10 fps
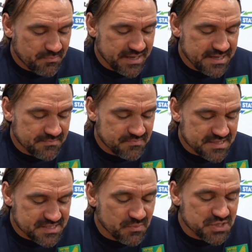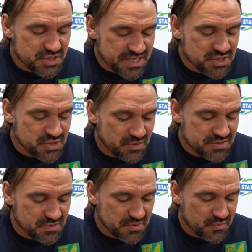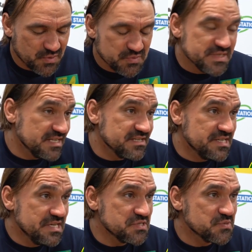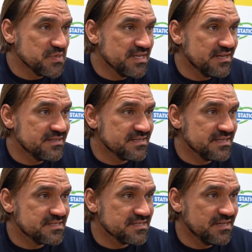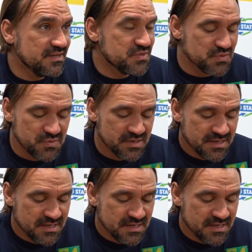pay so much attention also what we did in history and and uh, to